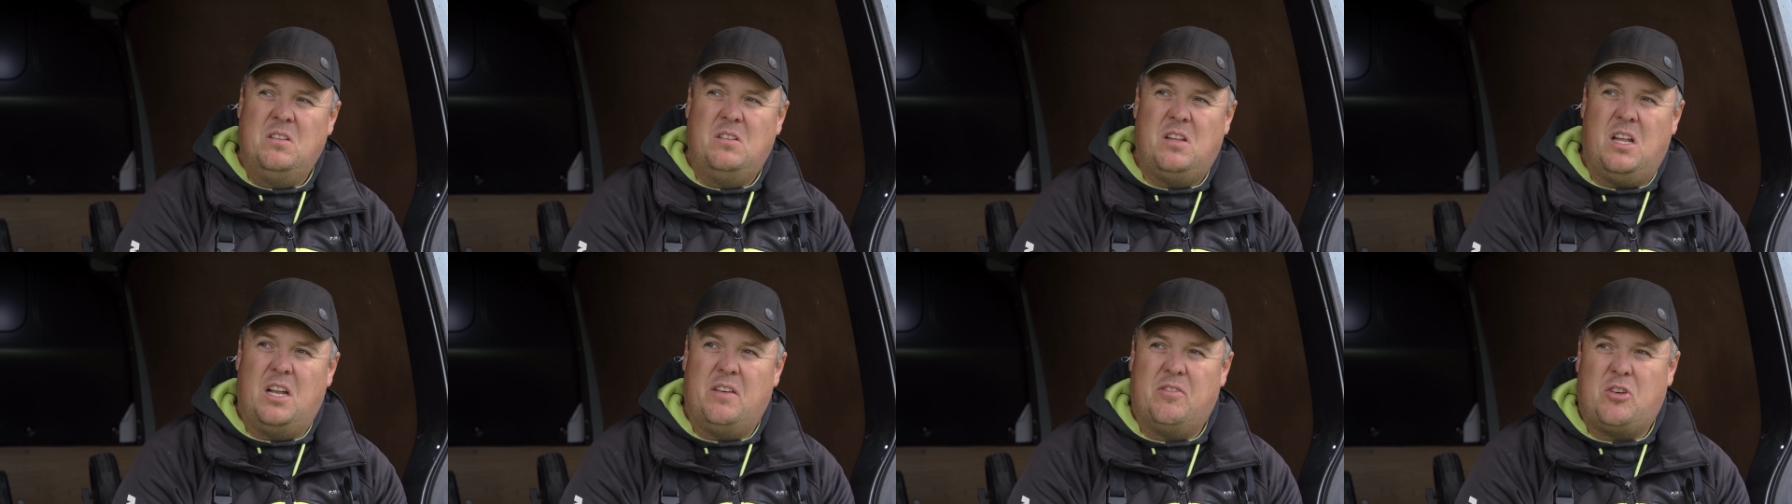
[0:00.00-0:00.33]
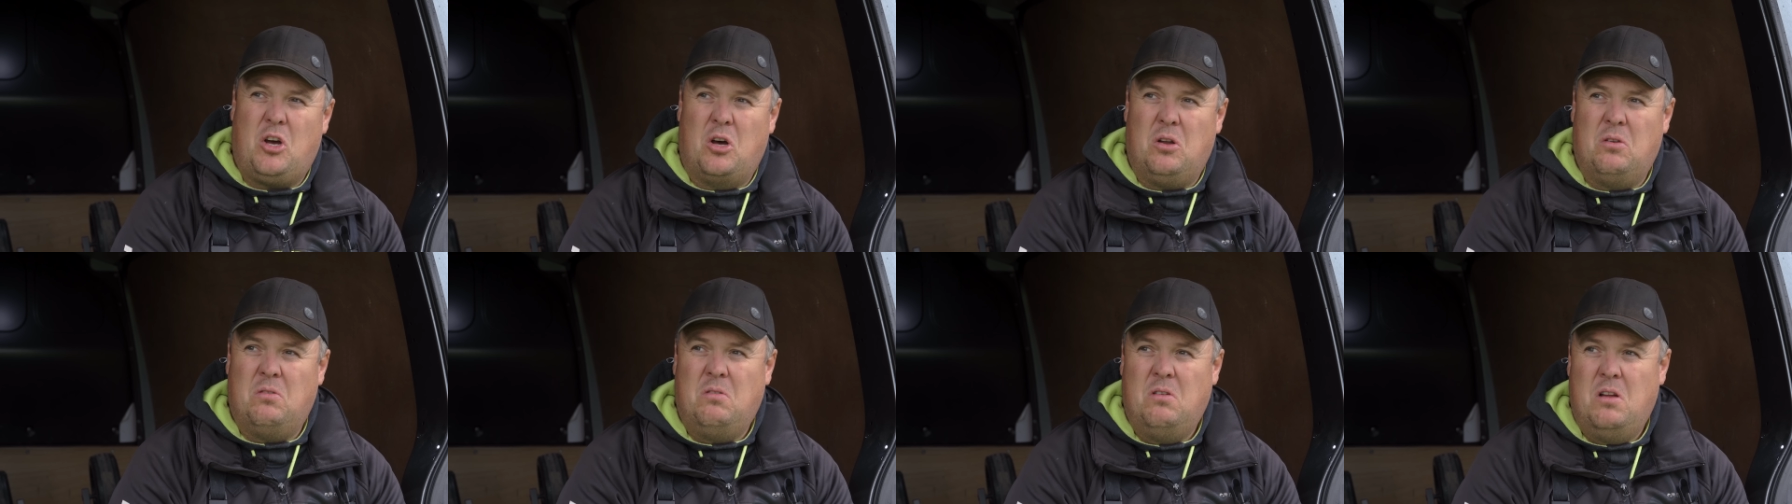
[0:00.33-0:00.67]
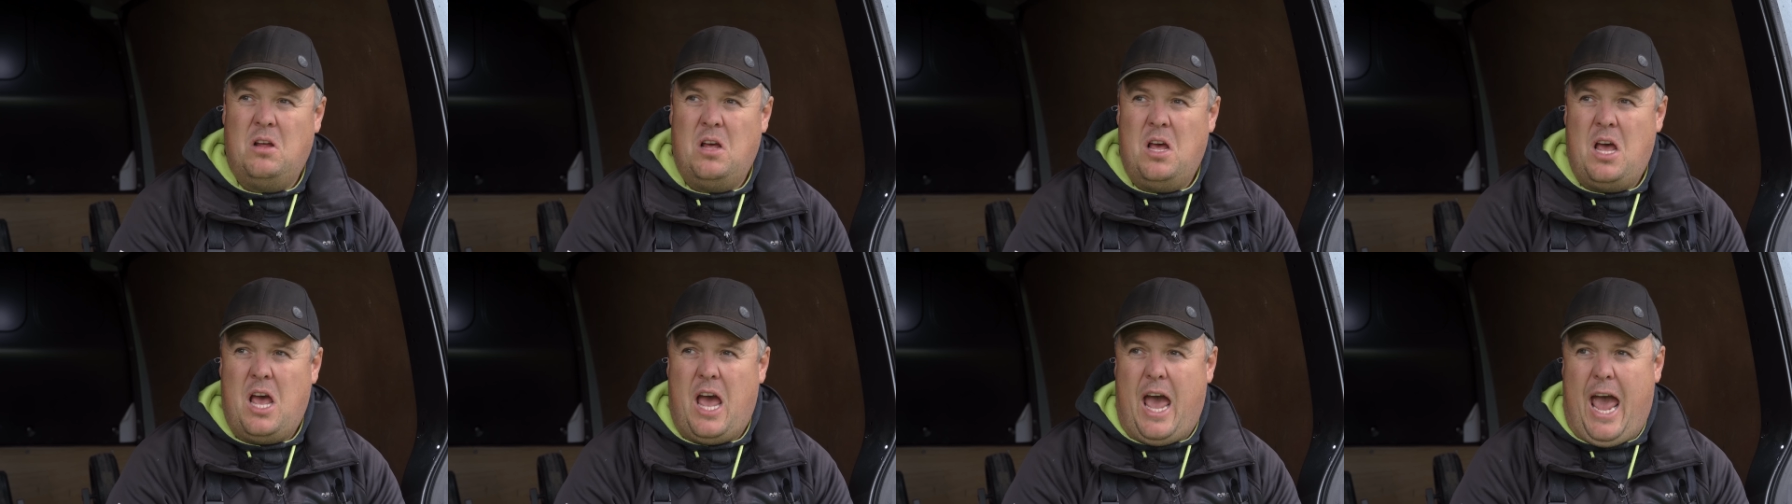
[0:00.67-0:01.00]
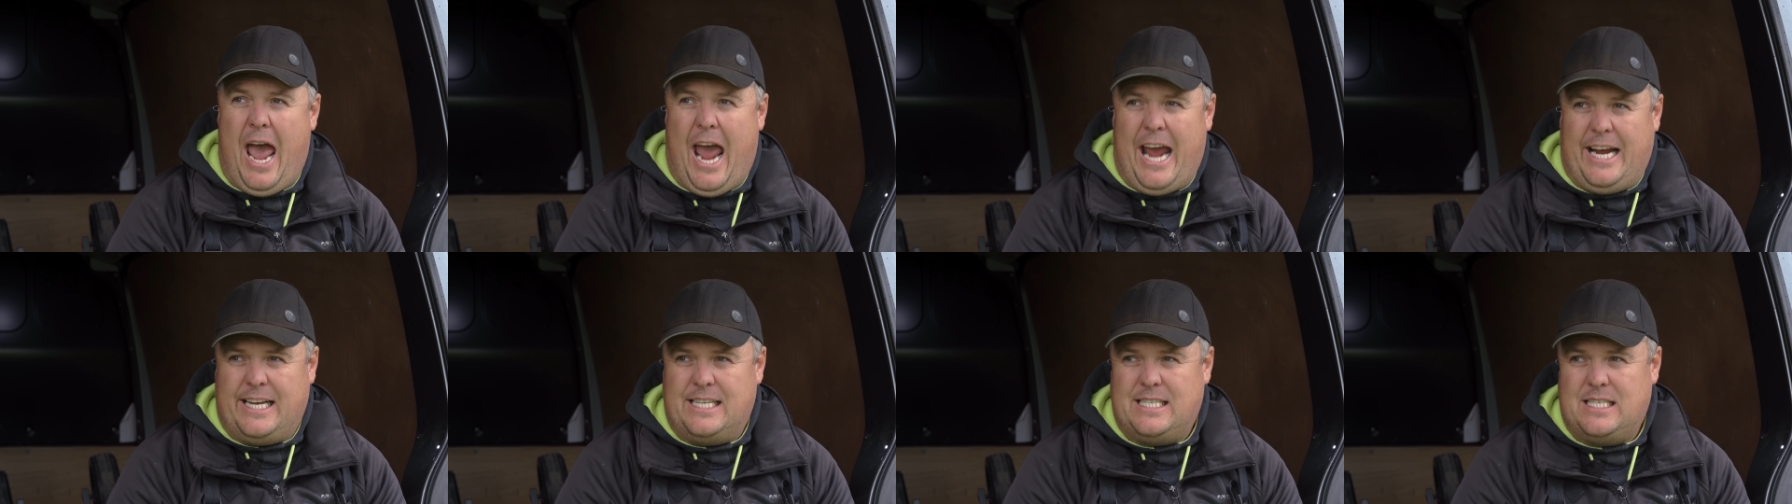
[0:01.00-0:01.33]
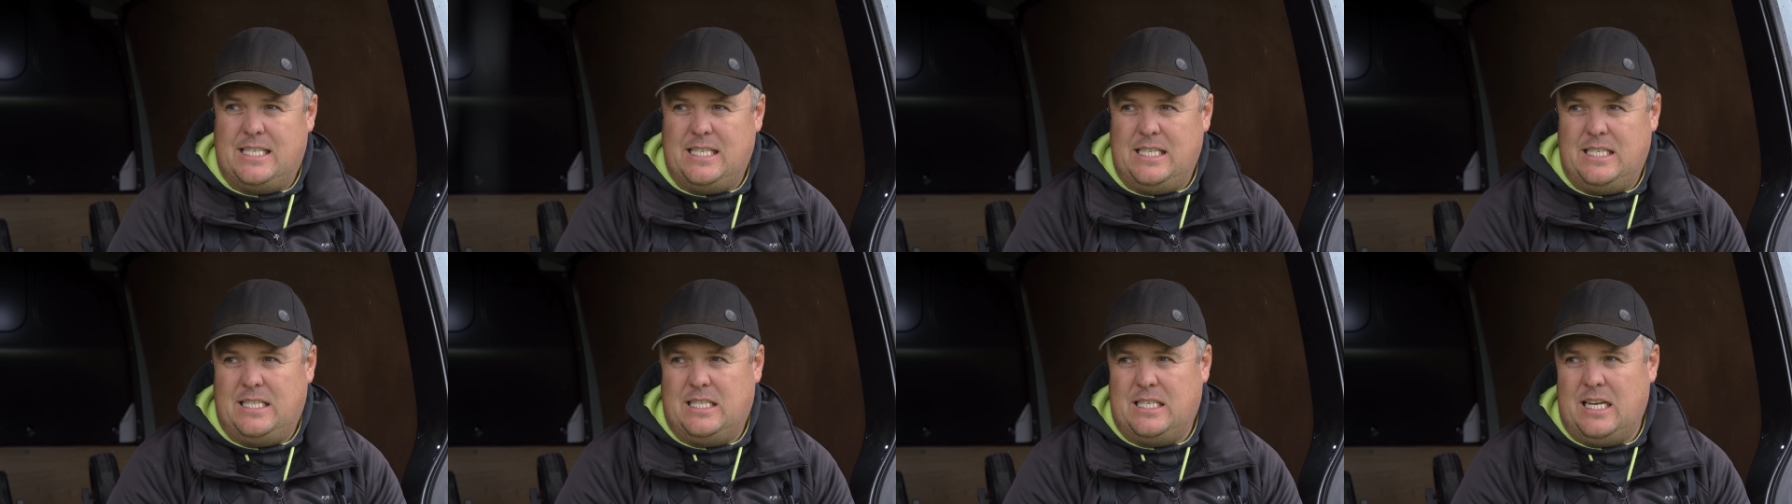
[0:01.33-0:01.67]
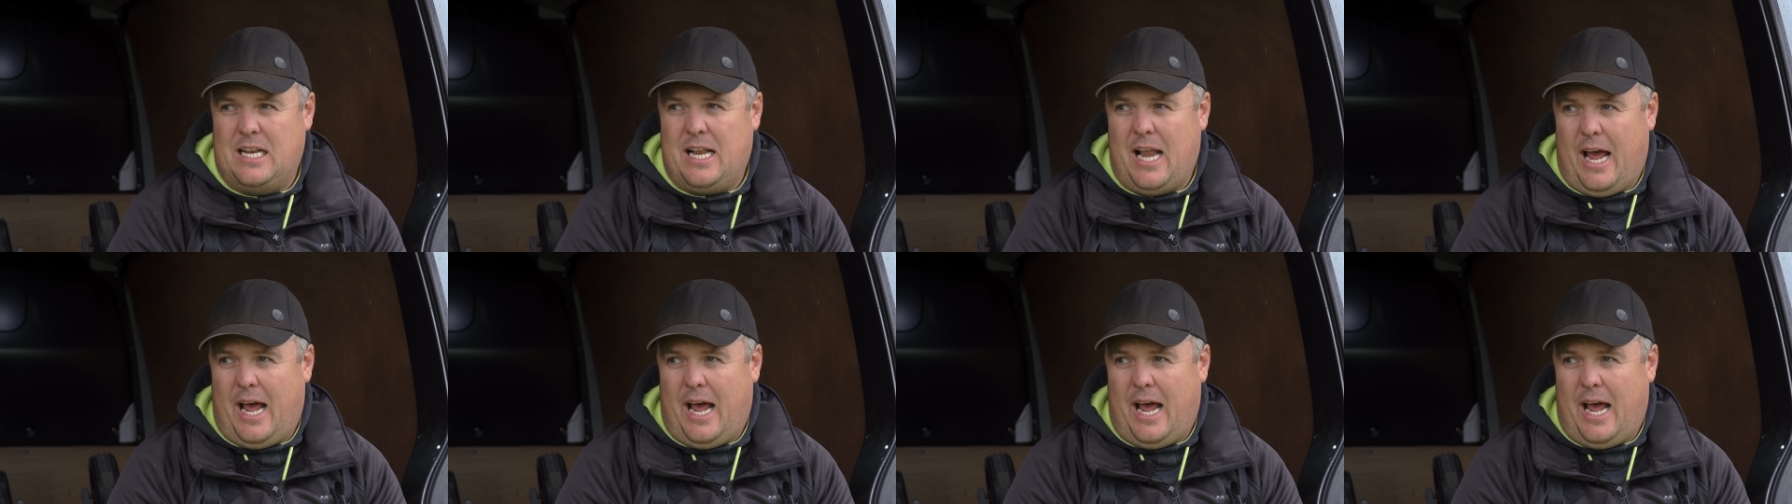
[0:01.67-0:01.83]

They'll have gone eighty to